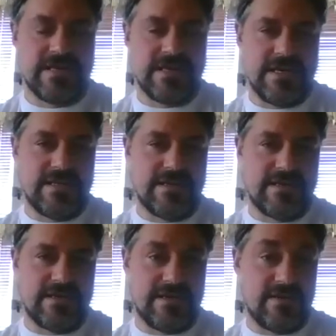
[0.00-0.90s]

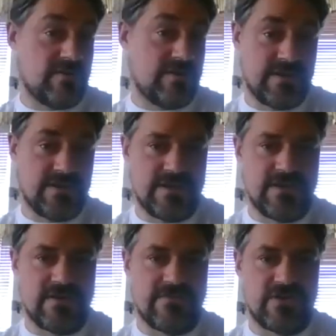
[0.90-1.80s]

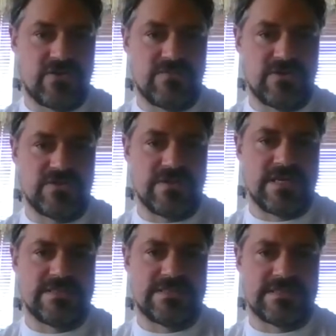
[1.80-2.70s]
environment. So
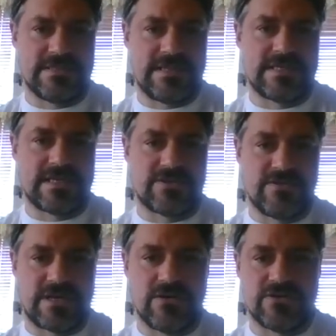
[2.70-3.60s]
that's
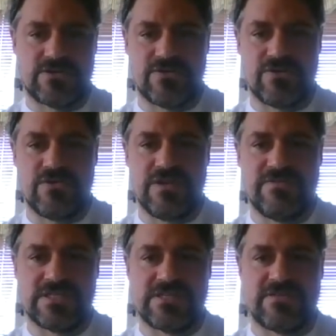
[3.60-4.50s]
actually close to the
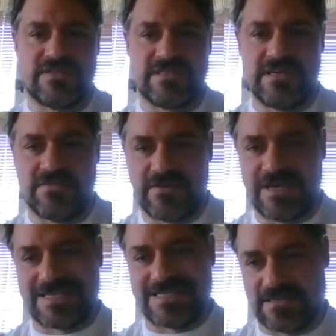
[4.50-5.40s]
University of
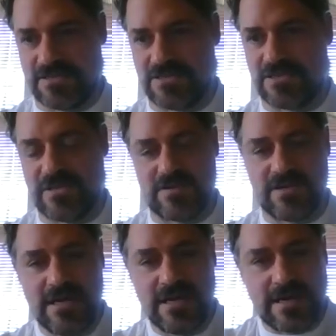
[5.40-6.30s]
Exeter. So
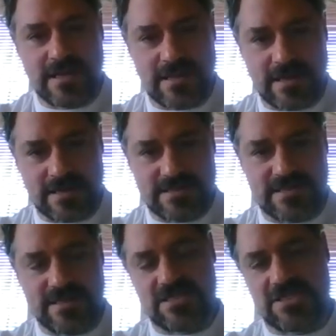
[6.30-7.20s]
that
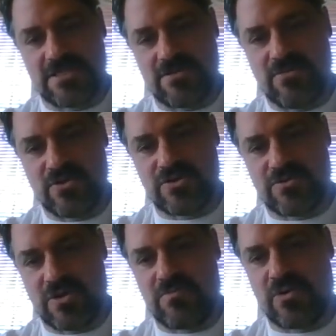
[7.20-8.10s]
each is a
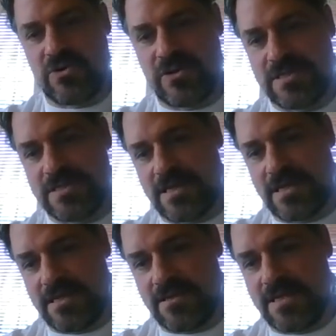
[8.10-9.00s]
measurement point,
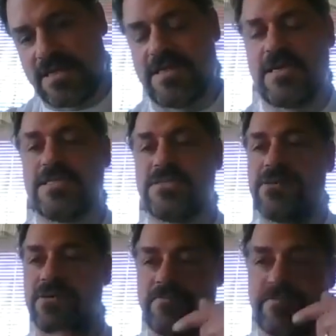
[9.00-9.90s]
and there is
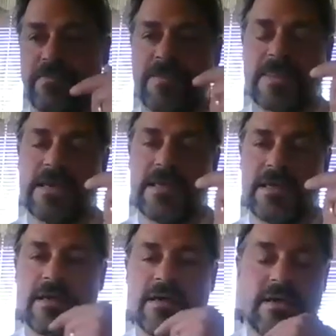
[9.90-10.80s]
a
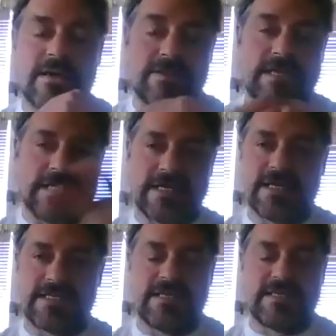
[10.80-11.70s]
the data
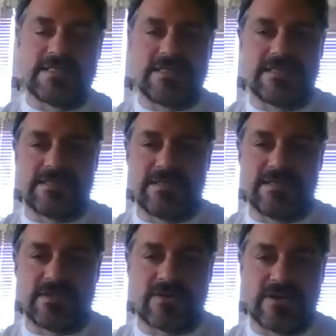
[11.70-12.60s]

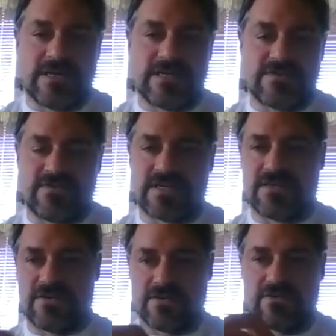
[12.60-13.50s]
is organized
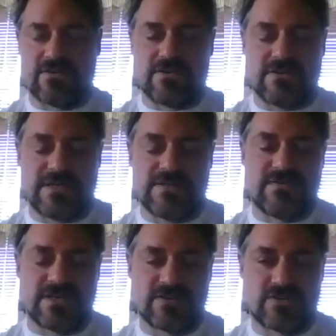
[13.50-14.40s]
is
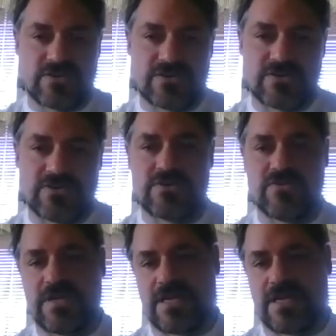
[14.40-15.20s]
very structured, so we